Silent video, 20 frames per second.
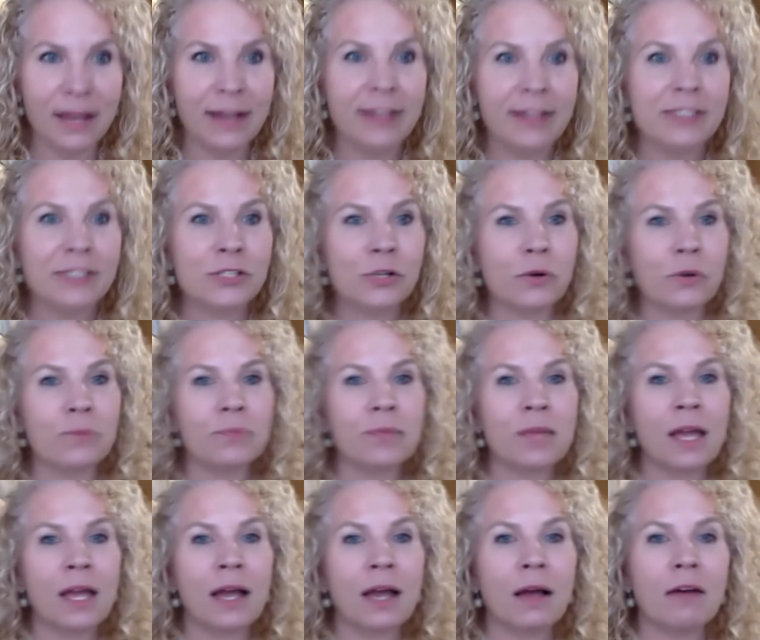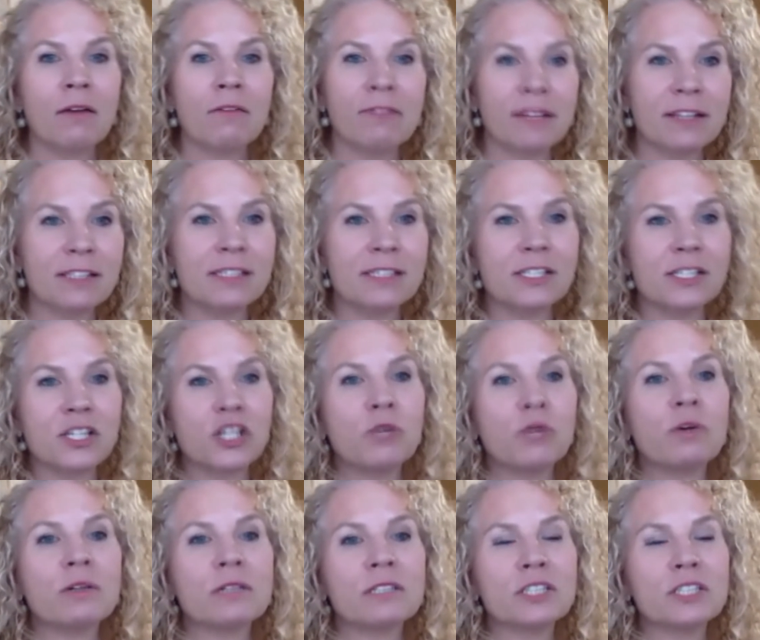So Vince, you
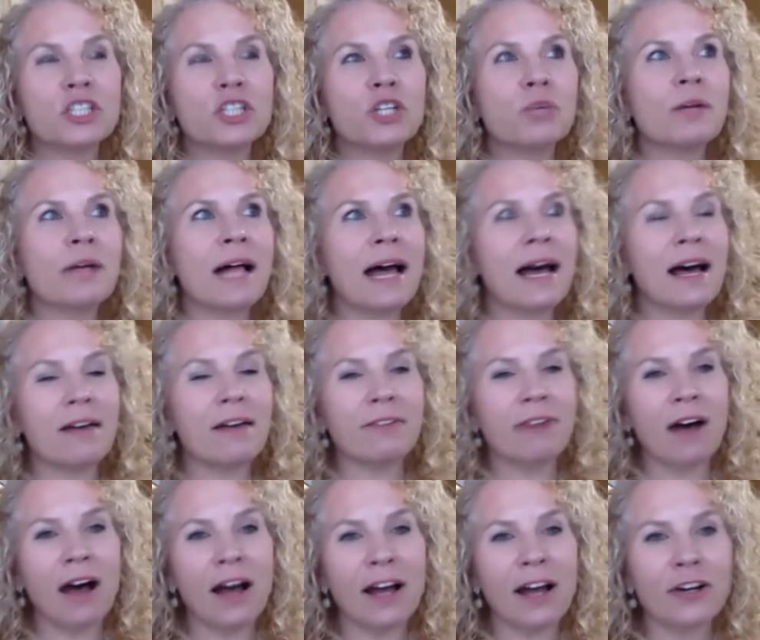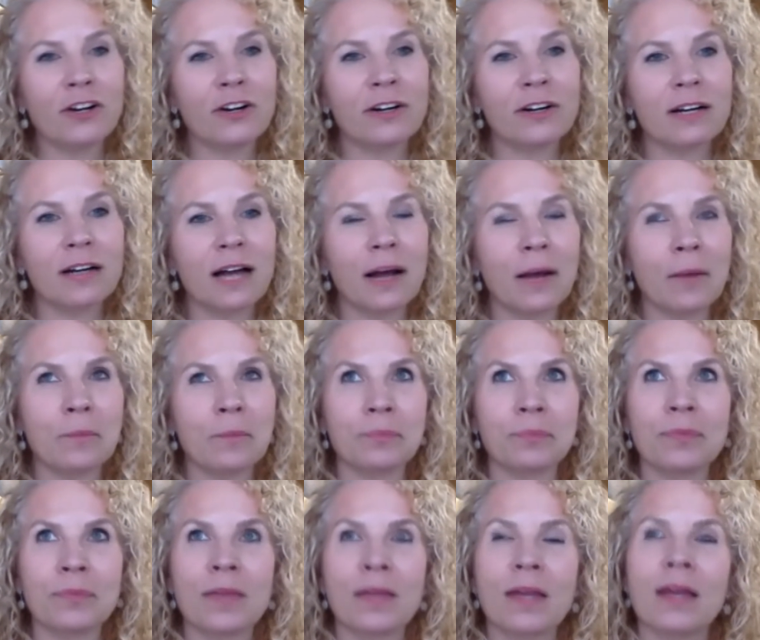will you will have higher um,
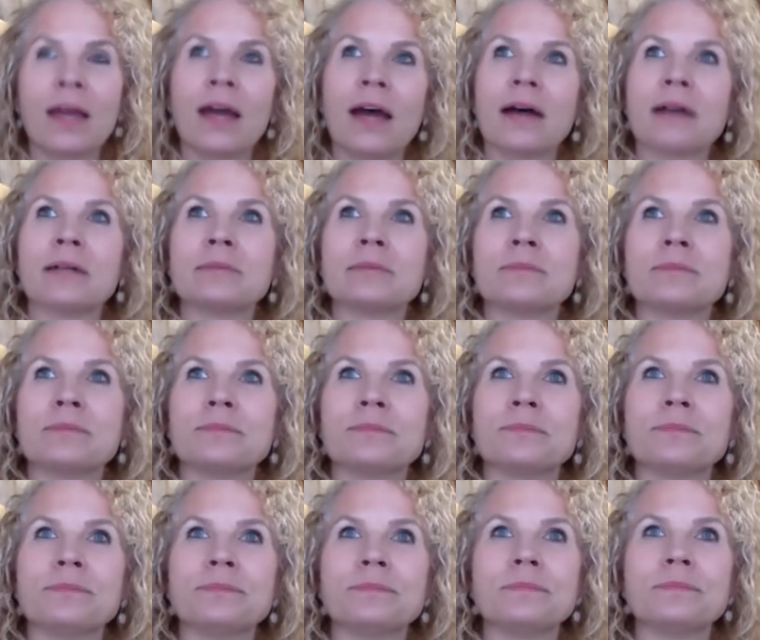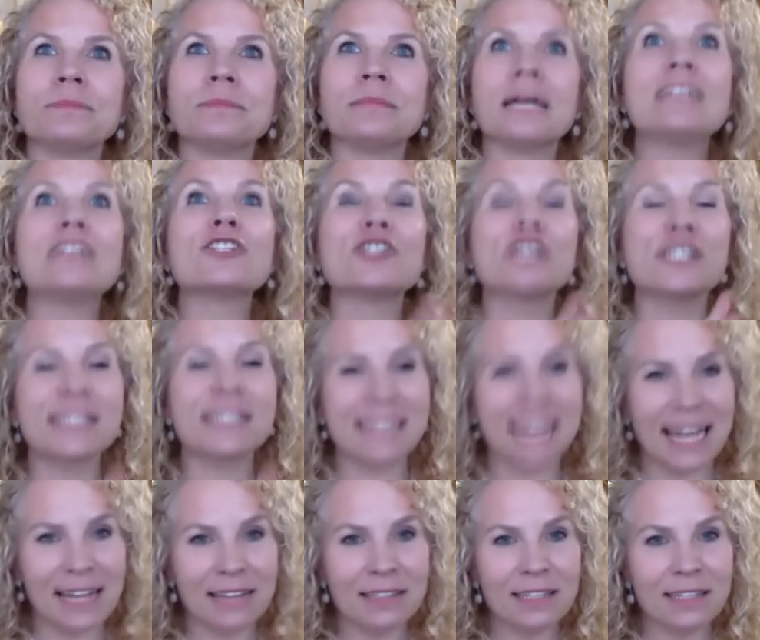um,
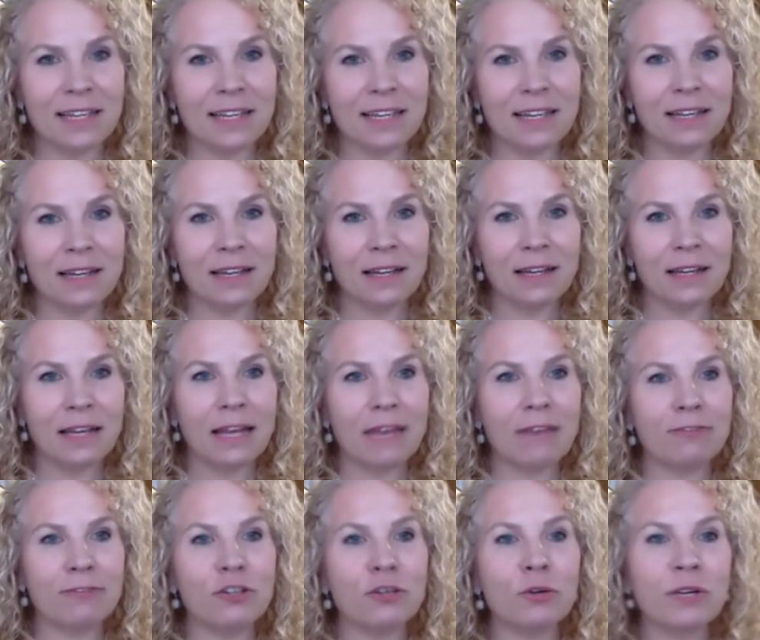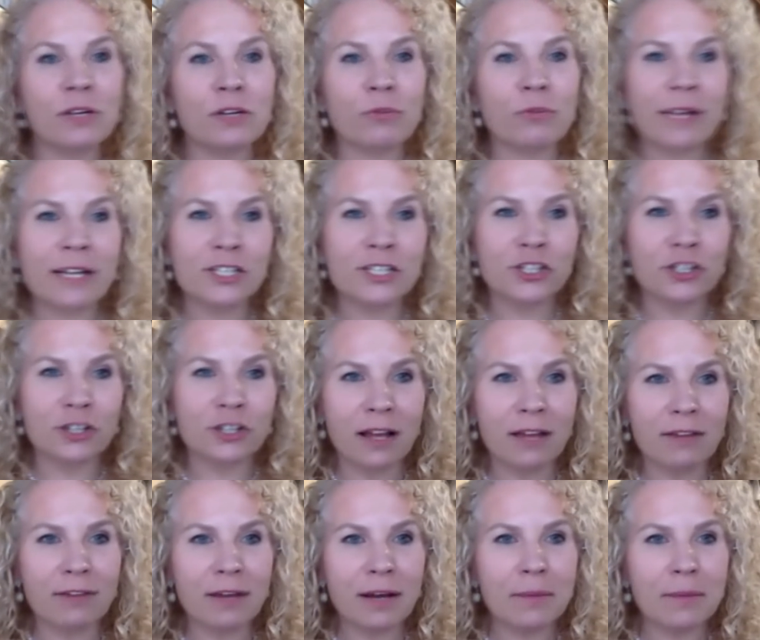understanding if you can raise your
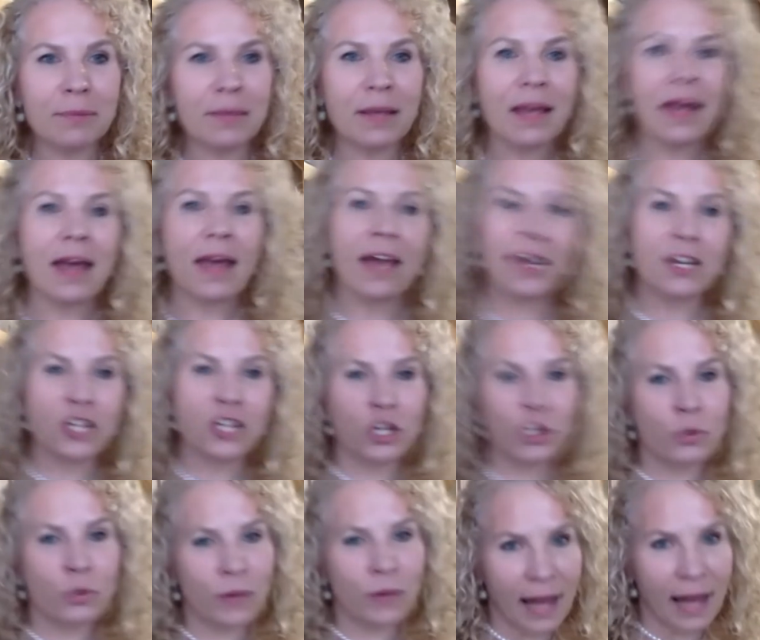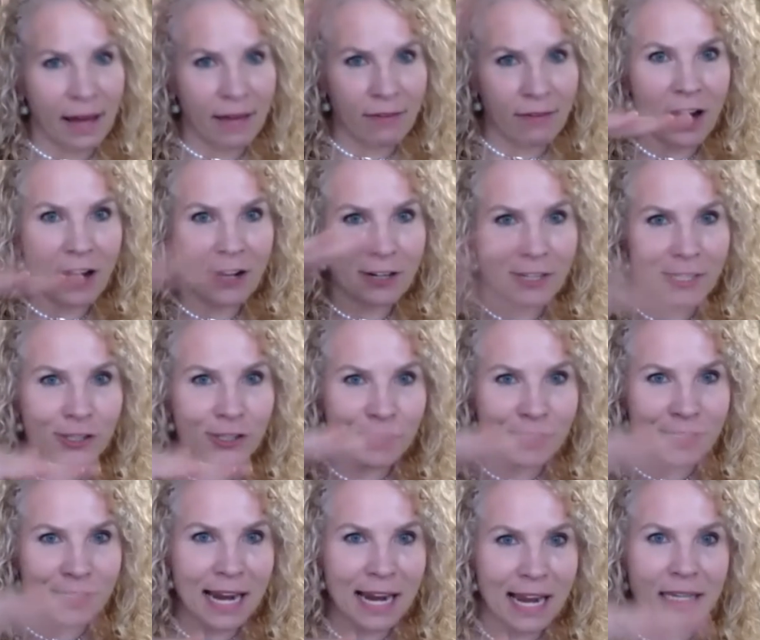love up, and you will have higher
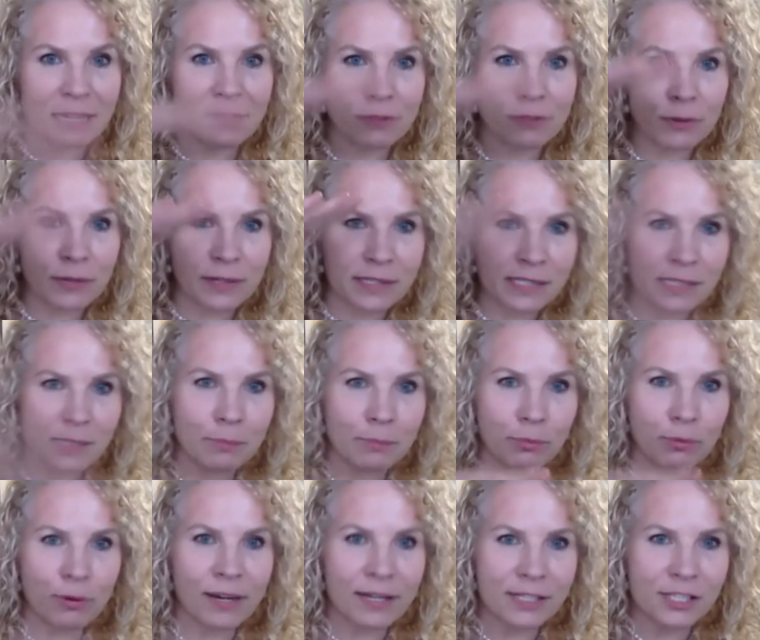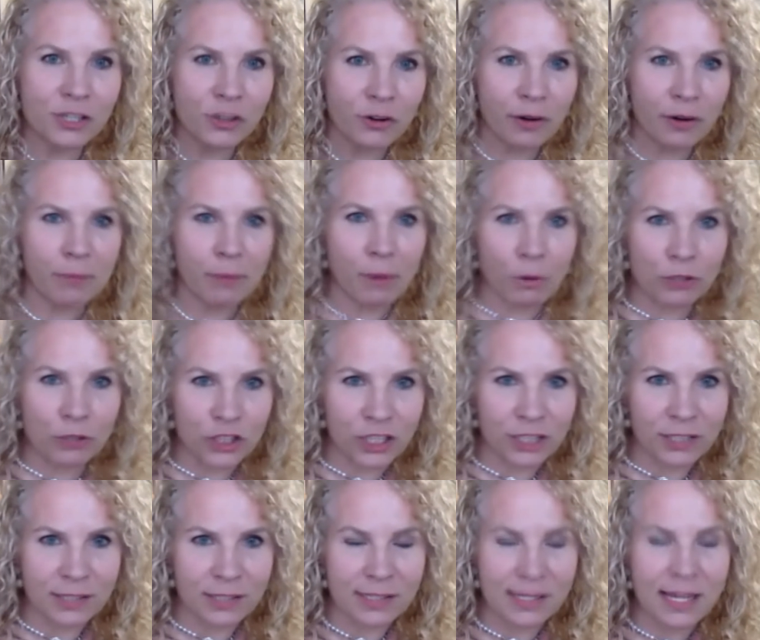understanding if you could suppress your
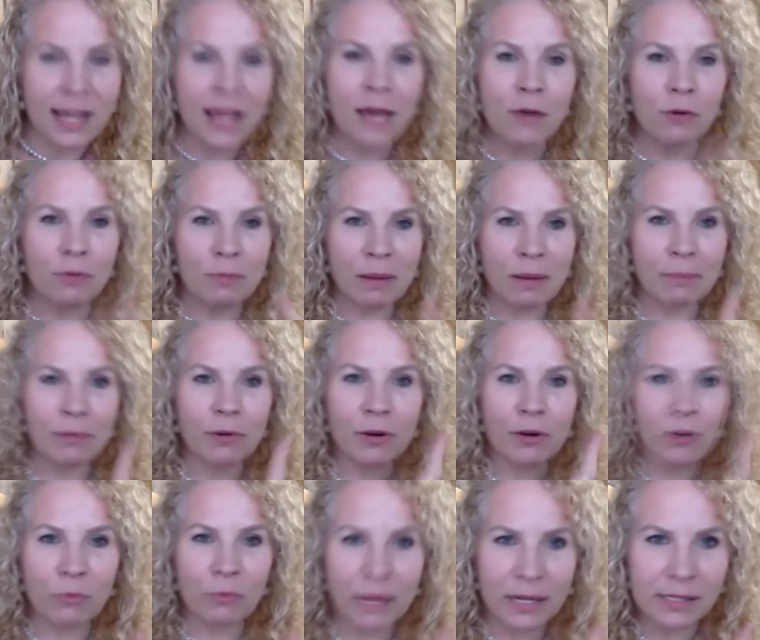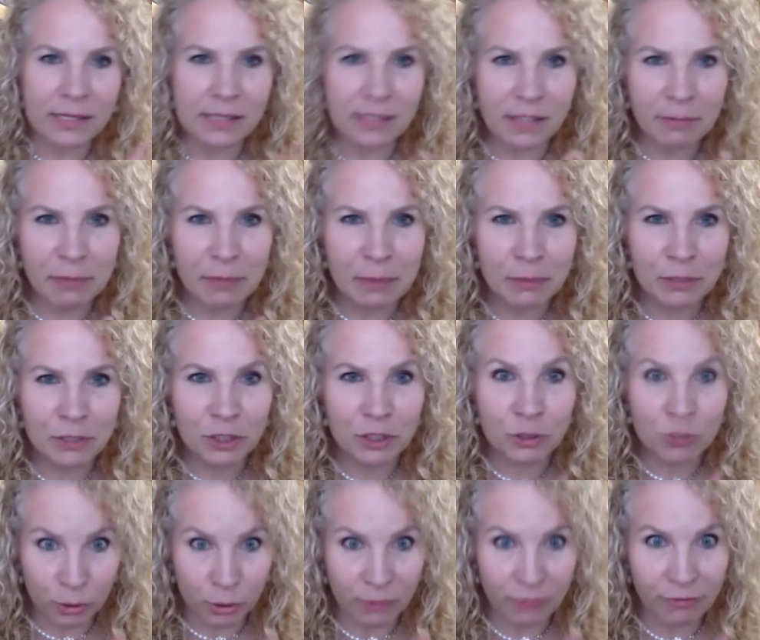emotions. Remember what us love people do
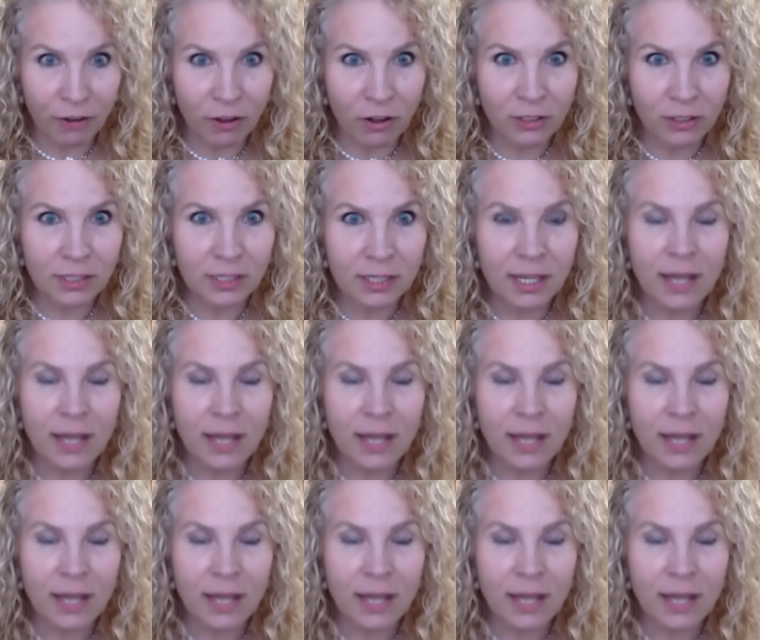to a fault.